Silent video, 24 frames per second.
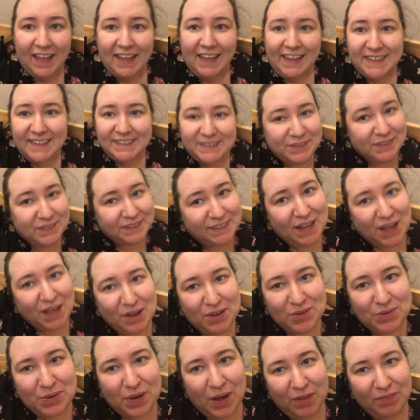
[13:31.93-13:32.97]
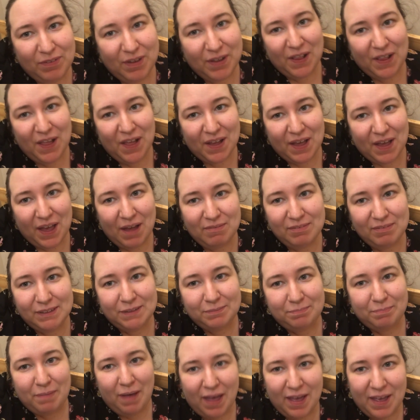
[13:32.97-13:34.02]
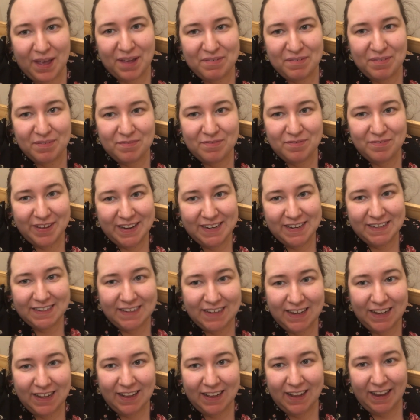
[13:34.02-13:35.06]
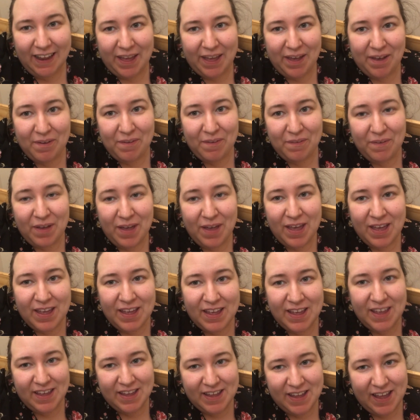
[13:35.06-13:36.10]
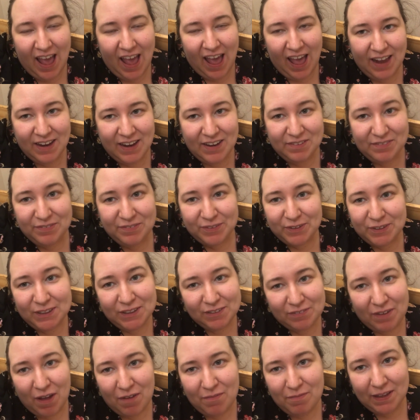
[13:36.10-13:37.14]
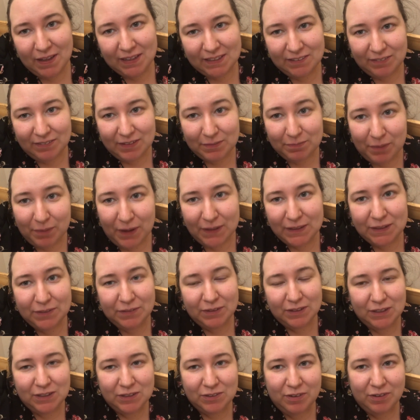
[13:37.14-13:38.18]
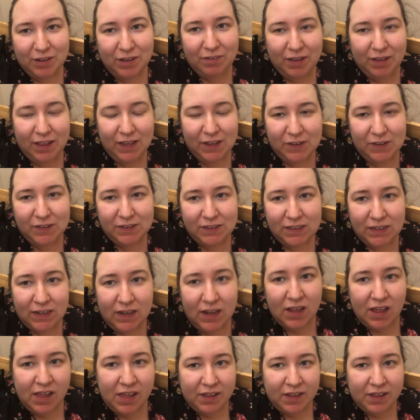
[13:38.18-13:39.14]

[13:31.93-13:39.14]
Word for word: Hi, so it's now 12 o'clock. I'm just back from feeding Leo. He had 45 mils of his bottle, which is really, really good.